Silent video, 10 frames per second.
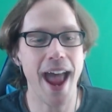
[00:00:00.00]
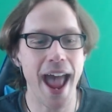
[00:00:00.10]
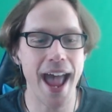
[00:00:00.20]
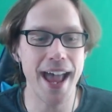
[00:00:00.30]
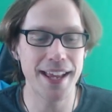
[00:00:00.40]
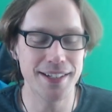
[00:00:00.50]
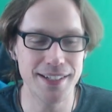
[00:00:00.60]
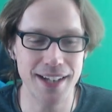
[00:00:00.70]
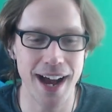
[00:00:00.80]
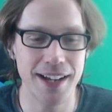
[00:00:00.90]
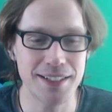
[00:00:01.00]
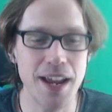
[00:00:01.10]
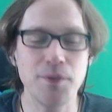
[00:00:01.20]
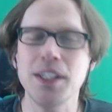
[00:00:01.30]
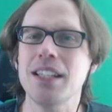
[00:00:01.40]
and
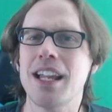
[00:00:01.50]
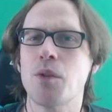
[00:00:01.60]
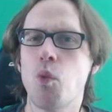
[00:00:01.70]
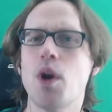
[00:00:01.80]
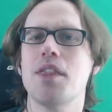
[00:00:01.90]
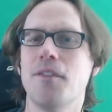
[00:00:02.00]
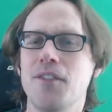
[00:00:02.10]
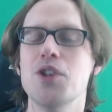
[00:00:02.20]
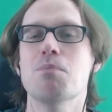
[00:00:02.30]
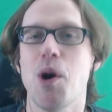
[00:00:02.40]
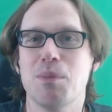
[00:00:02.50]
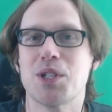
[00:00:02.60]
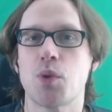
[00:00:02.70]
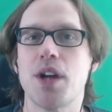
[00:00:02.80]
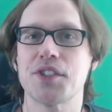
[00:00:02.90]
definitely like one of the few
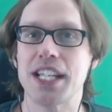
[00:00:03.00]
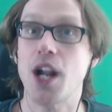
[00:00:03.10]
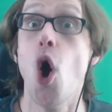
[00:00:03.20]
moments where I was like,